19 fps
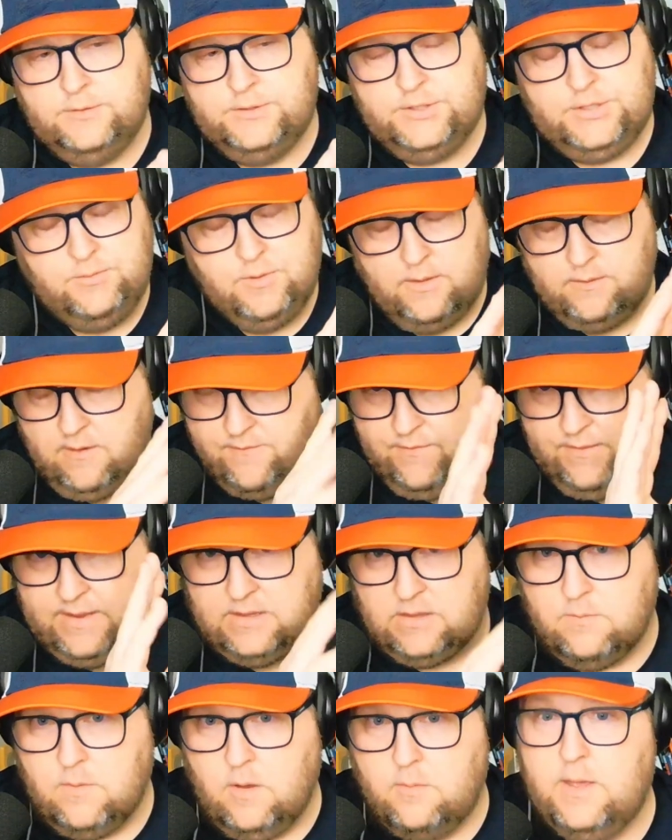There's two other, I
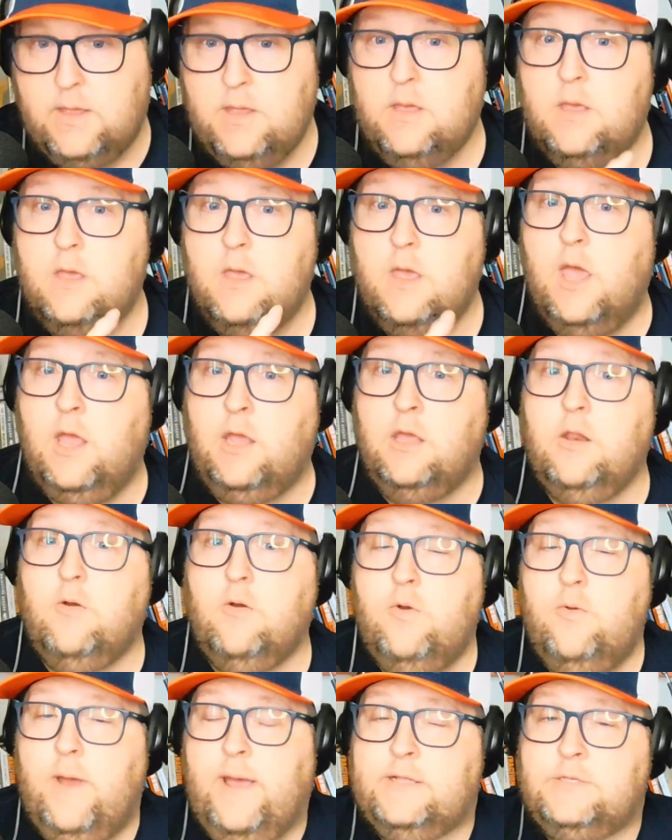forget at the moment. And you
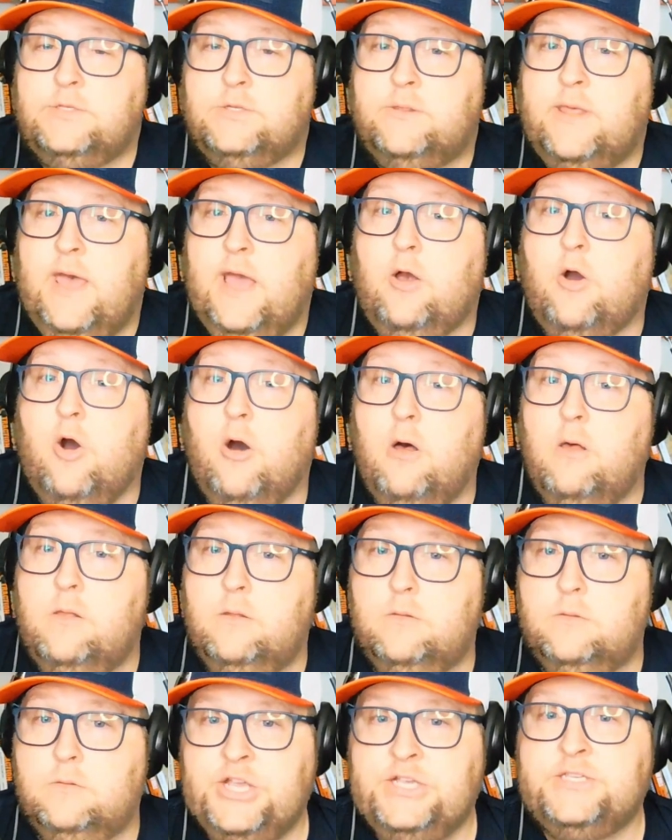know who answered that call?
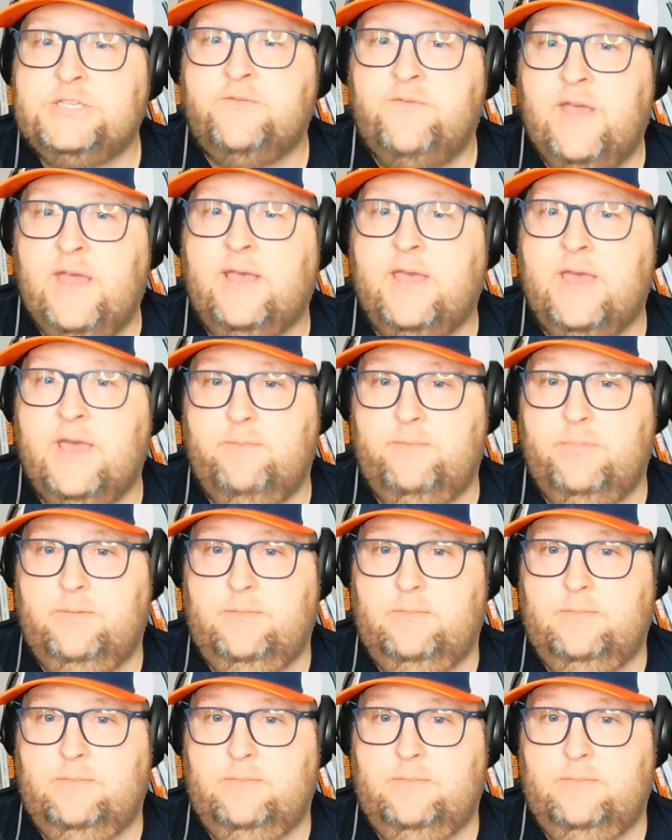Jason Van Camp.